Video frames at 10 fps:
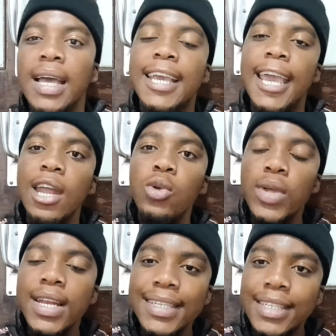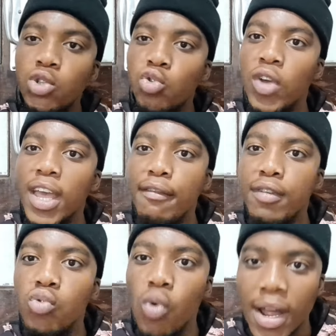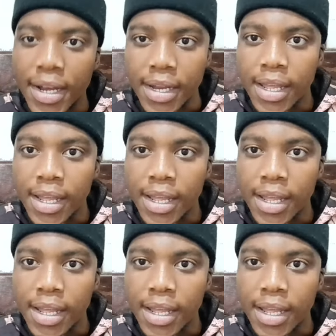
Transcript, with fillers: can we listen to everyone